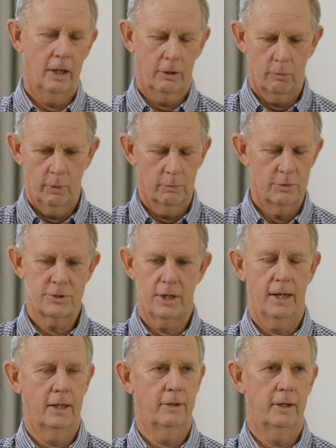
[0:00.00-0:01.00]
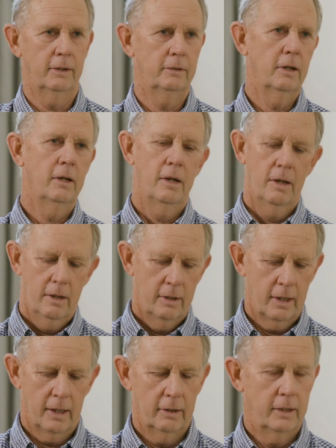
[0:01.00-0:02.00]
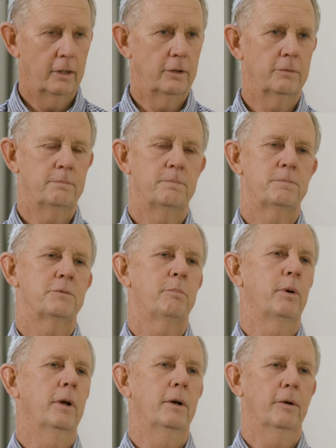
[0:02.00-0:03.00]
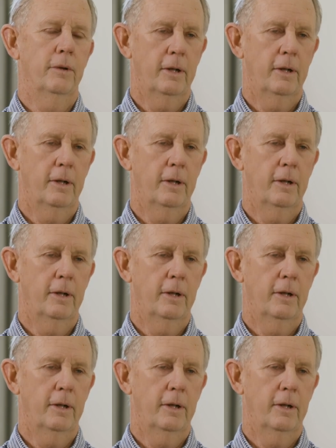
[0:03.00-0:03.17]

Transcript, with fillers: Like we were saying, they, They'll get a sprinter,